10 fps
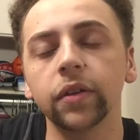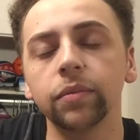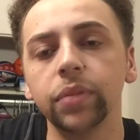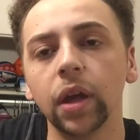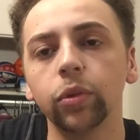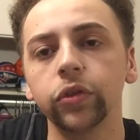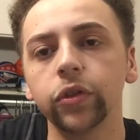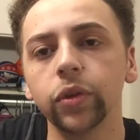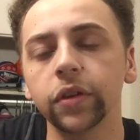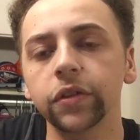be able
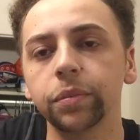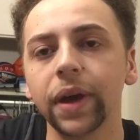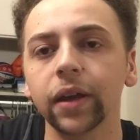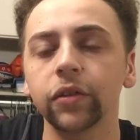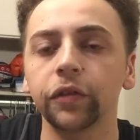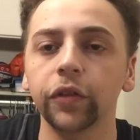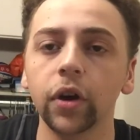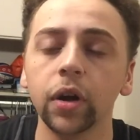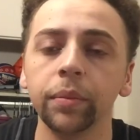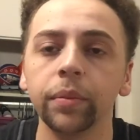to expect
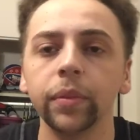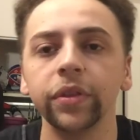from